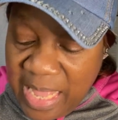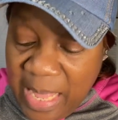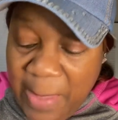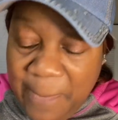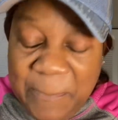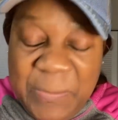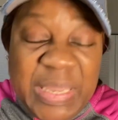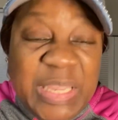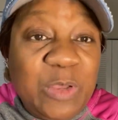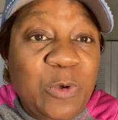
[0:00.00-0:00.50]

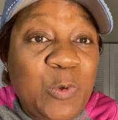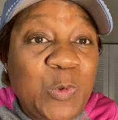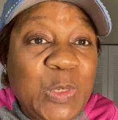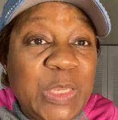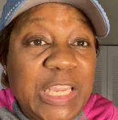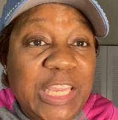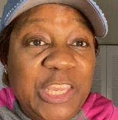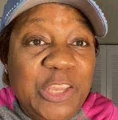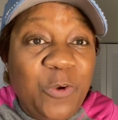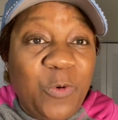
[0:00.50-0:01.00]

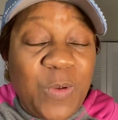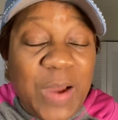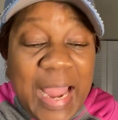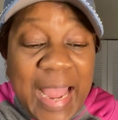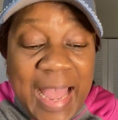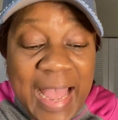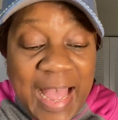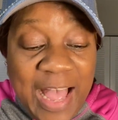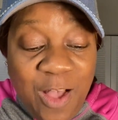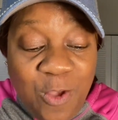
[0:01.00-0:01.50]
Building your
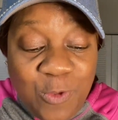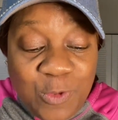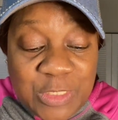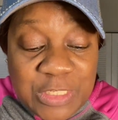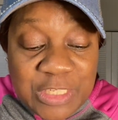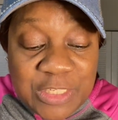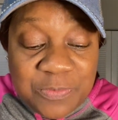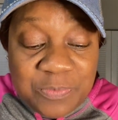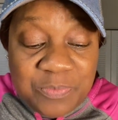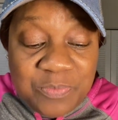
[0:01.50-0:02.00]

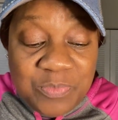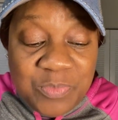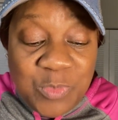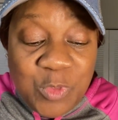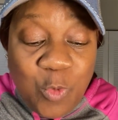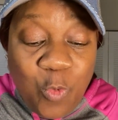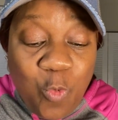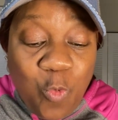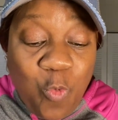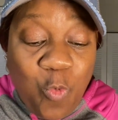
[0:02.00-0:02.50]
house
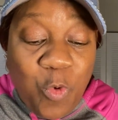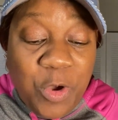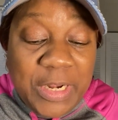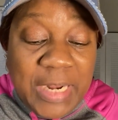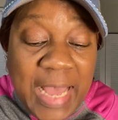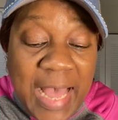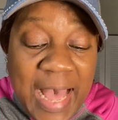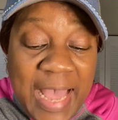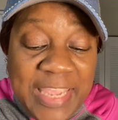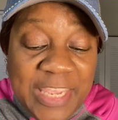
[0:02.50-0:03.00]
on
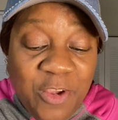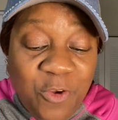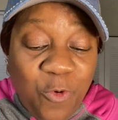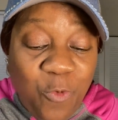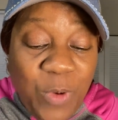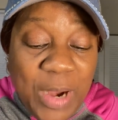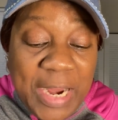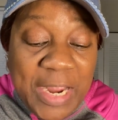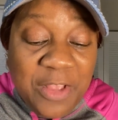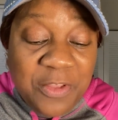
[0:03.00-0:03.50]
higher
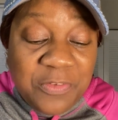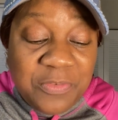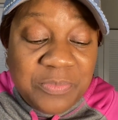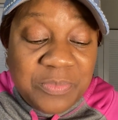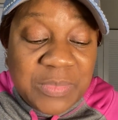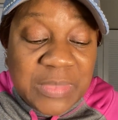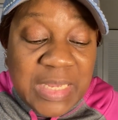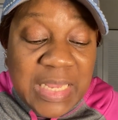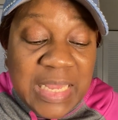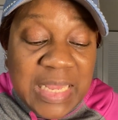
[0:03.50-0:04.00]
ground,
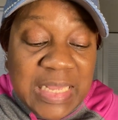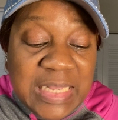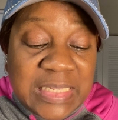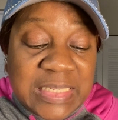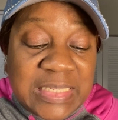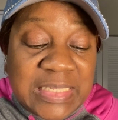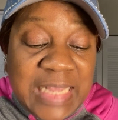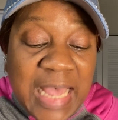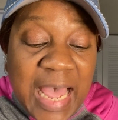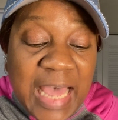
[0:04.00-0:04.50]

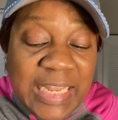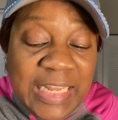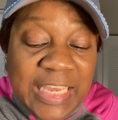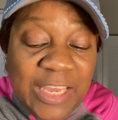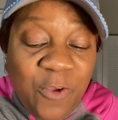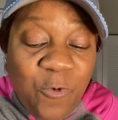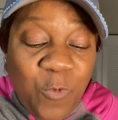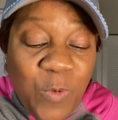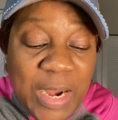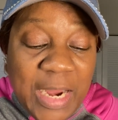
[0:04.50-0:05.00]

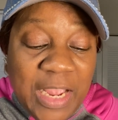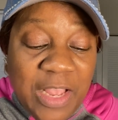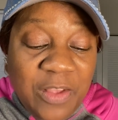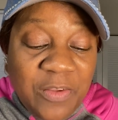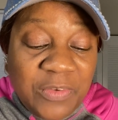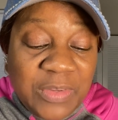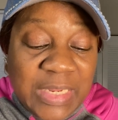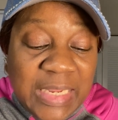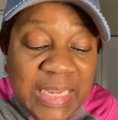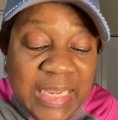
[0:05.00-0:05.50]
solid
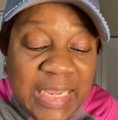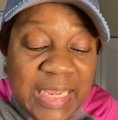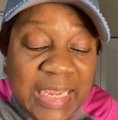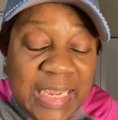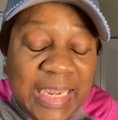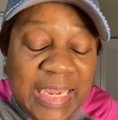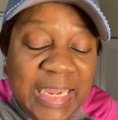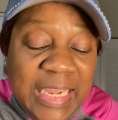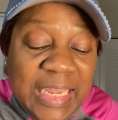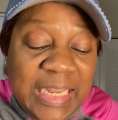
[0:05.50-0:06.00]
ground,
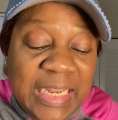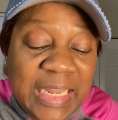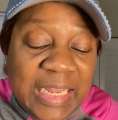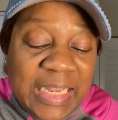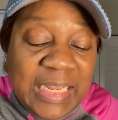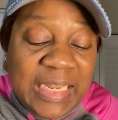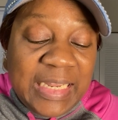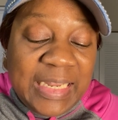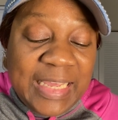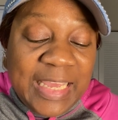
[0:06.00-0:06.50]
and
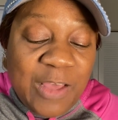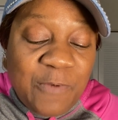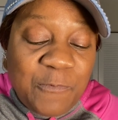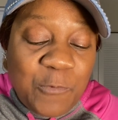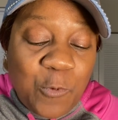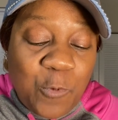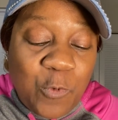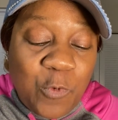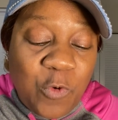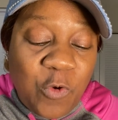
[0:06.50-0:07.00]

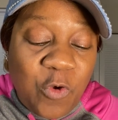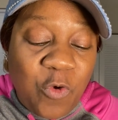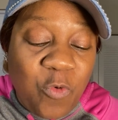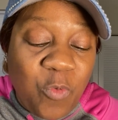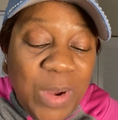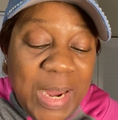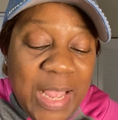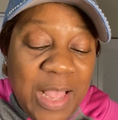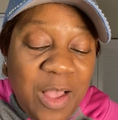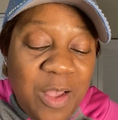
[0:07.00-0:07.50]
level
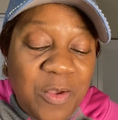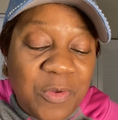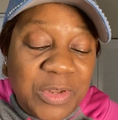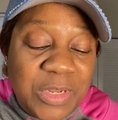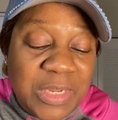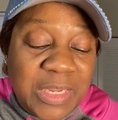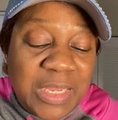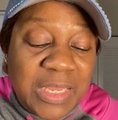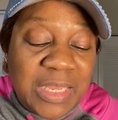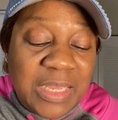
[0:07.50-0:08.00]
ground
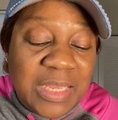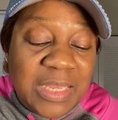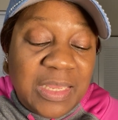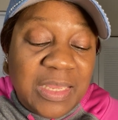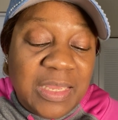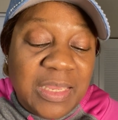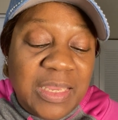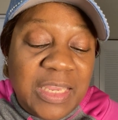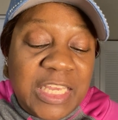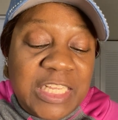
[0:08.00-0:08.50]

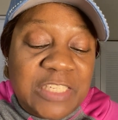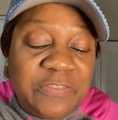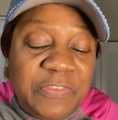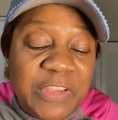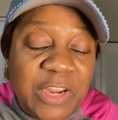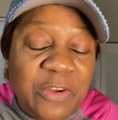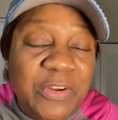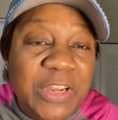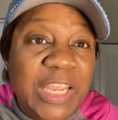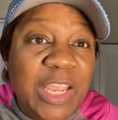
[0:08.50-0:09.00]
is
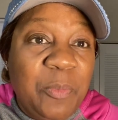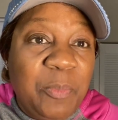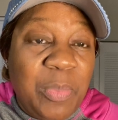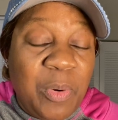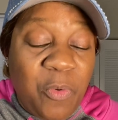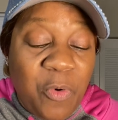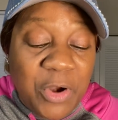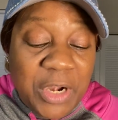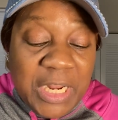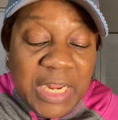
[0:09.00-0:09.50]
very
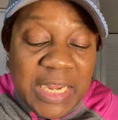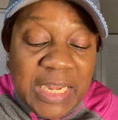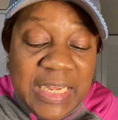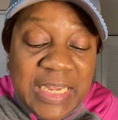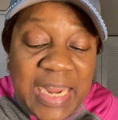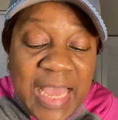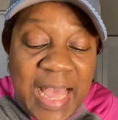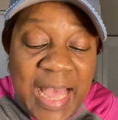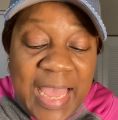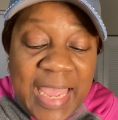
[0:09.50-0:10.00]
important.
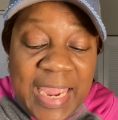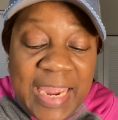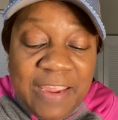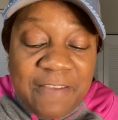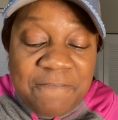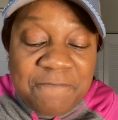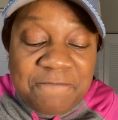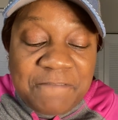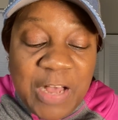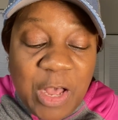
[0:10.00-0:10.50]
Not a
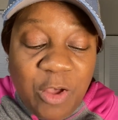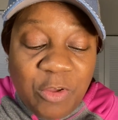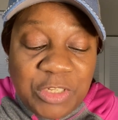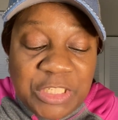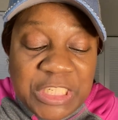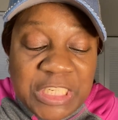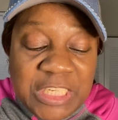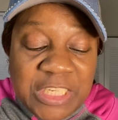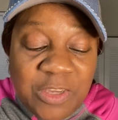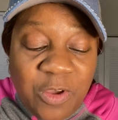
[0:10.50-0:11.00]

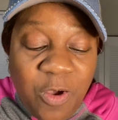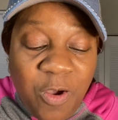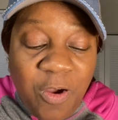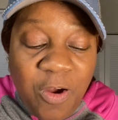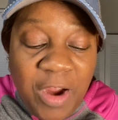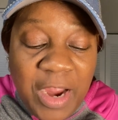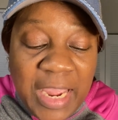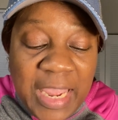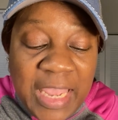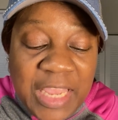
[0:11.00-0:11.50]
faulty
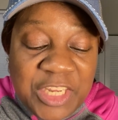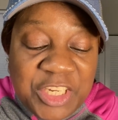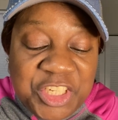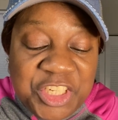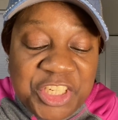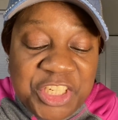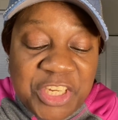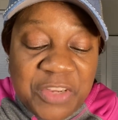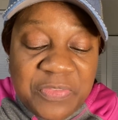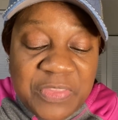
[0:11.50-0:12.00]
or a
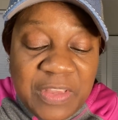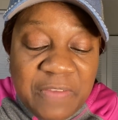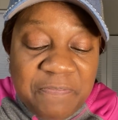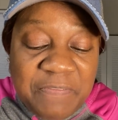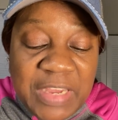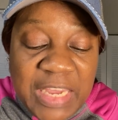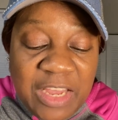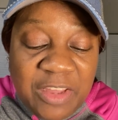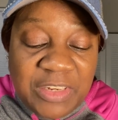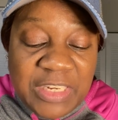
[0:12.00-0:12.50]
shifting
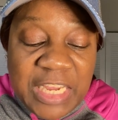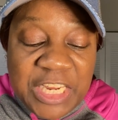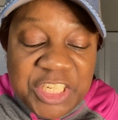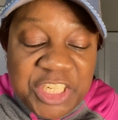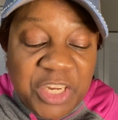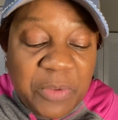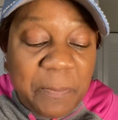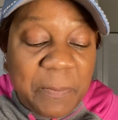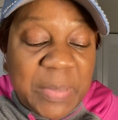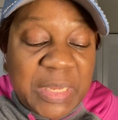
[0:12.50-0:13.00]

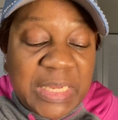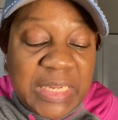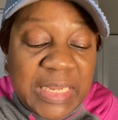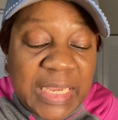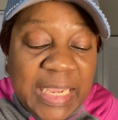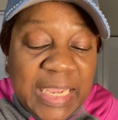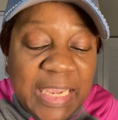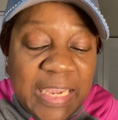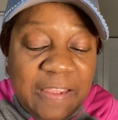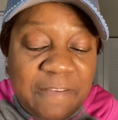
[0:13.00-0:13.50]
foundation,
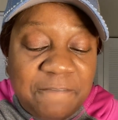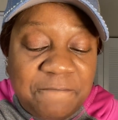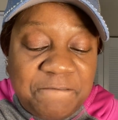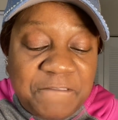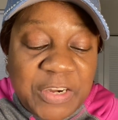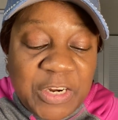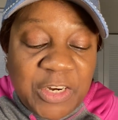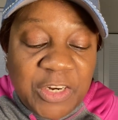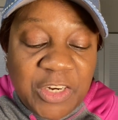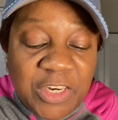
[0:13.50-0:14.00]
but a
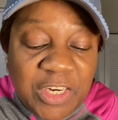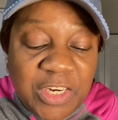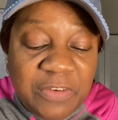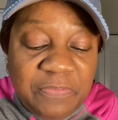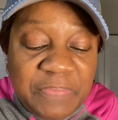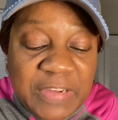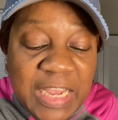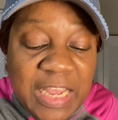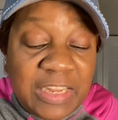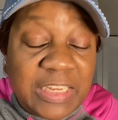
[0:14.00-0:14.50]

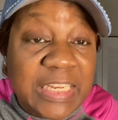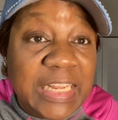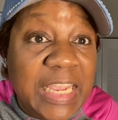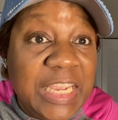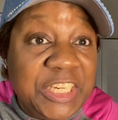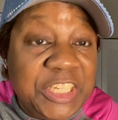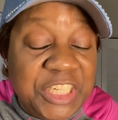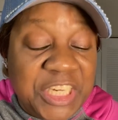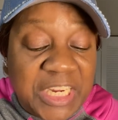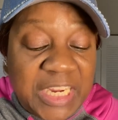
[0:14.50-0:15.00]
firm
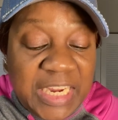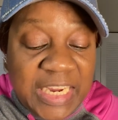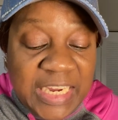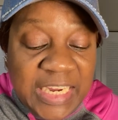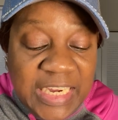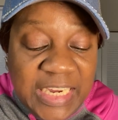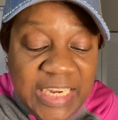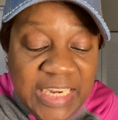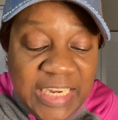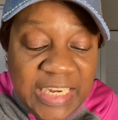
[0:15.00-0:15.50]
foundation,
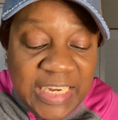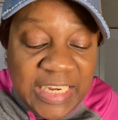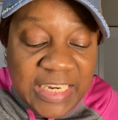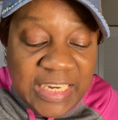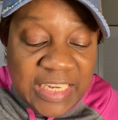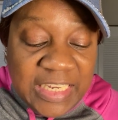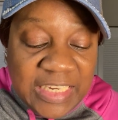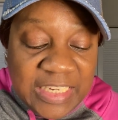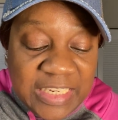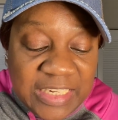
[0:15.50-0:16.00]

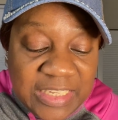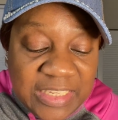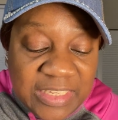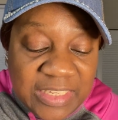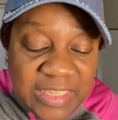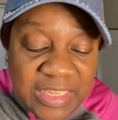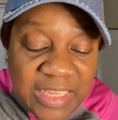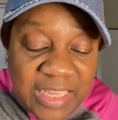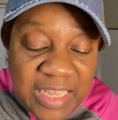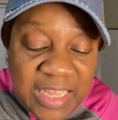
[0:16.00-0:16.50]
and
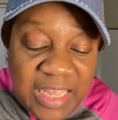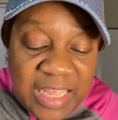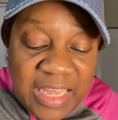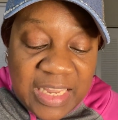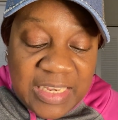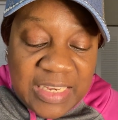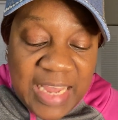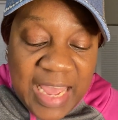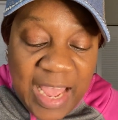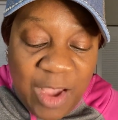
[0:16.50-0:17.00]

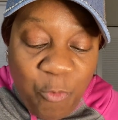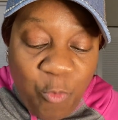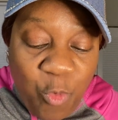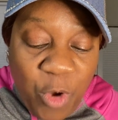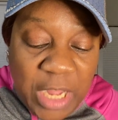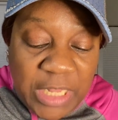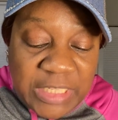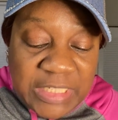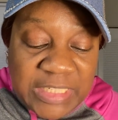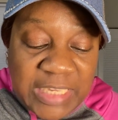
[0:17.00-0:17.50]
not
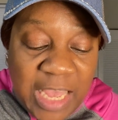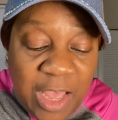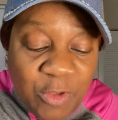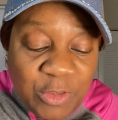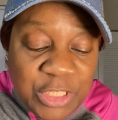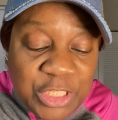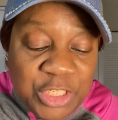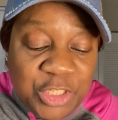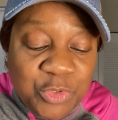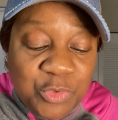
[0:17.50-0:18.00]
one
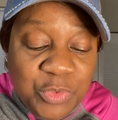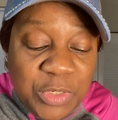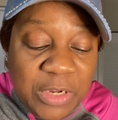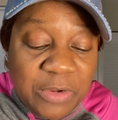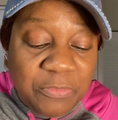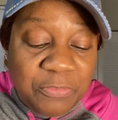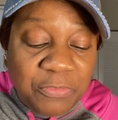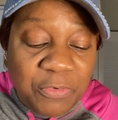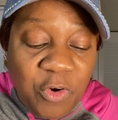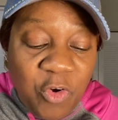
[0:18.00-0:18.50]
tossed to
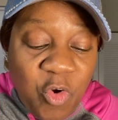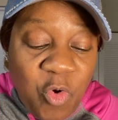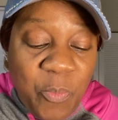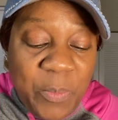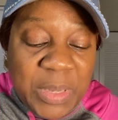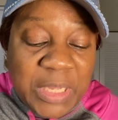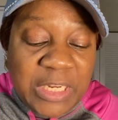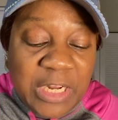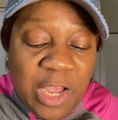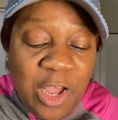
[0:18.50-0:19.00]
and fro,
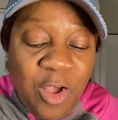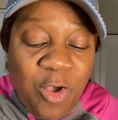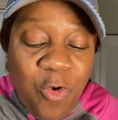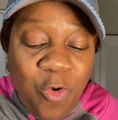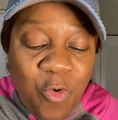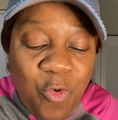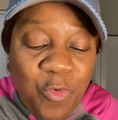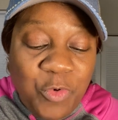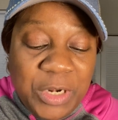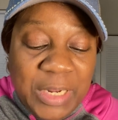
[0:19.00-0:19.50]
but
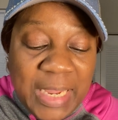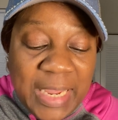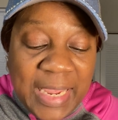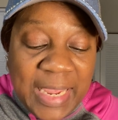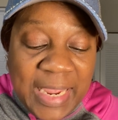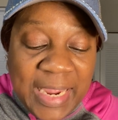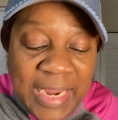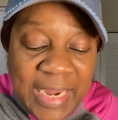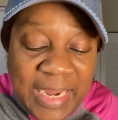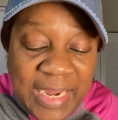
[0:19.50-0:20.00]
on
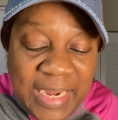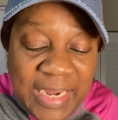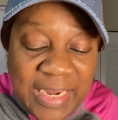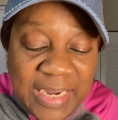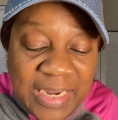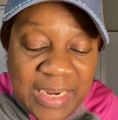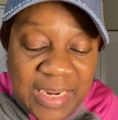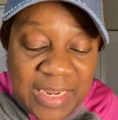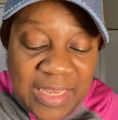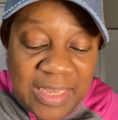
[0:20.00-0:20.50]

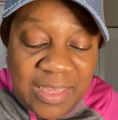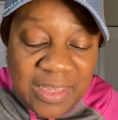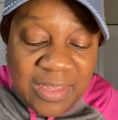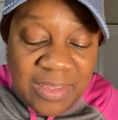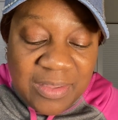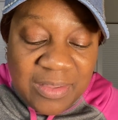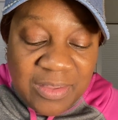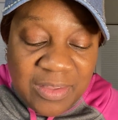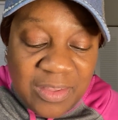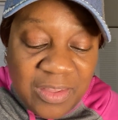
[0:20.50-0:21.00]
a
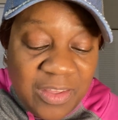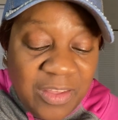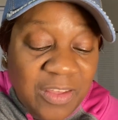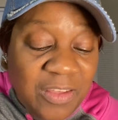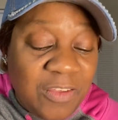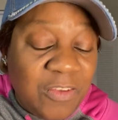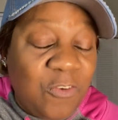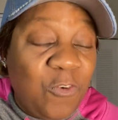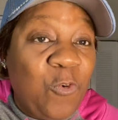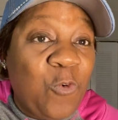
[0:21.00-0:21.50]

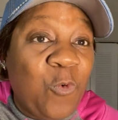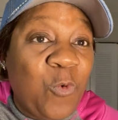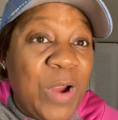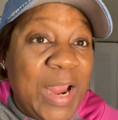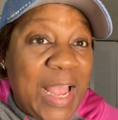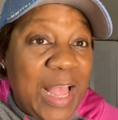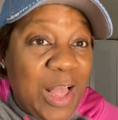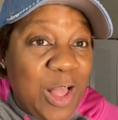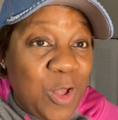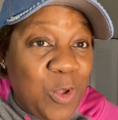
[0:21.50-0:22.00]

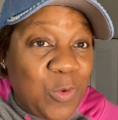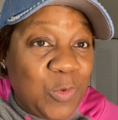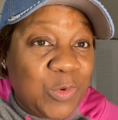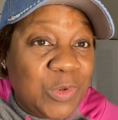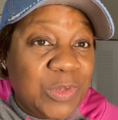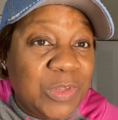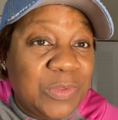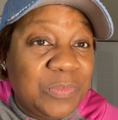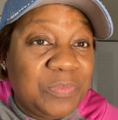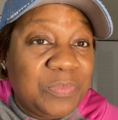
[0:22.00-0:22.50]

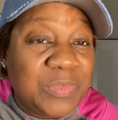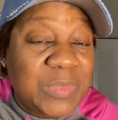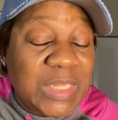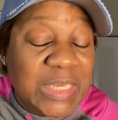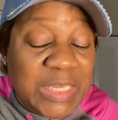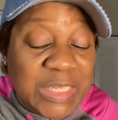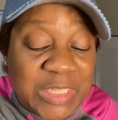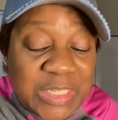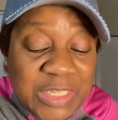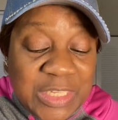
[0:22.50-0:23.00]
ground
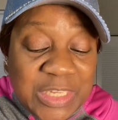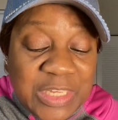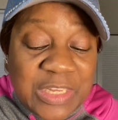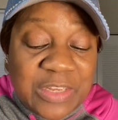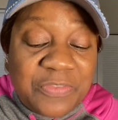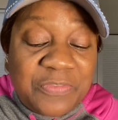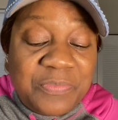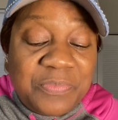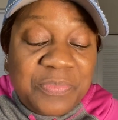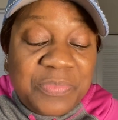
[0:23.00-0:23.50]

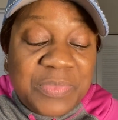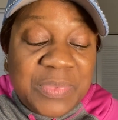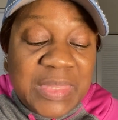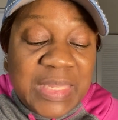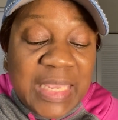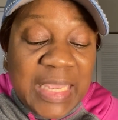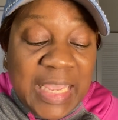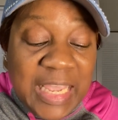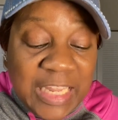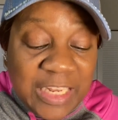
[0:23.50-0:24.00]
of
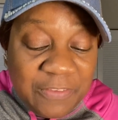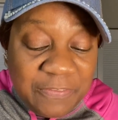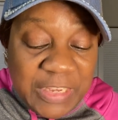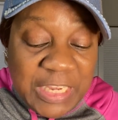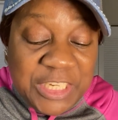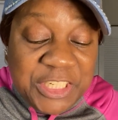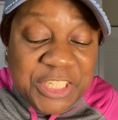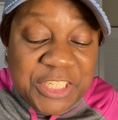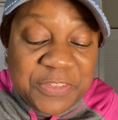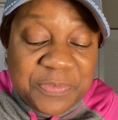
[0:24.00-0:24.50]

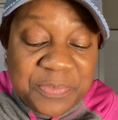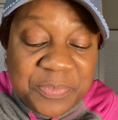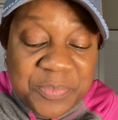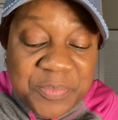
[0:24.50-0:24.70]
elevation.